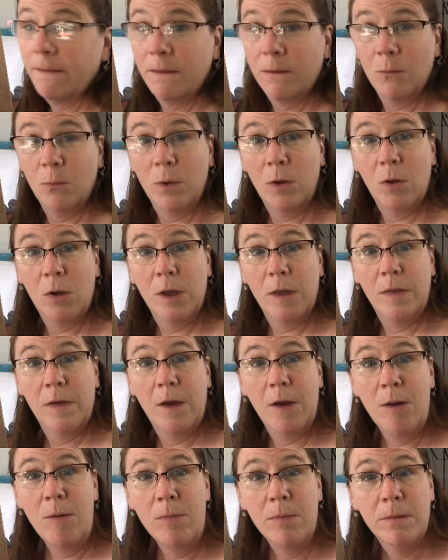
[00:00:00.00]
We okay
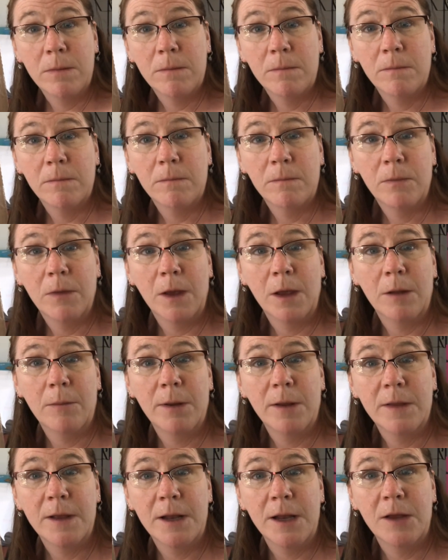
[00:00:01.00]
there? Thinking
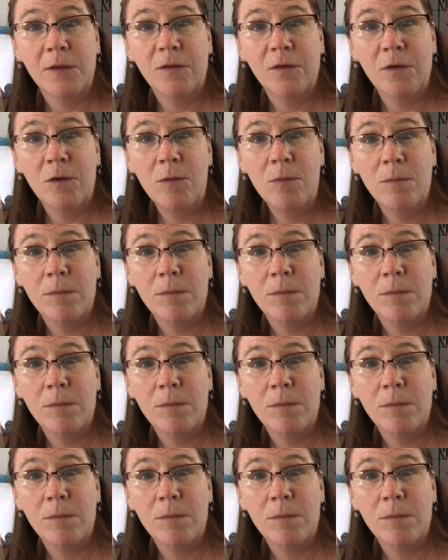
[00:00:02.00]
about that answer?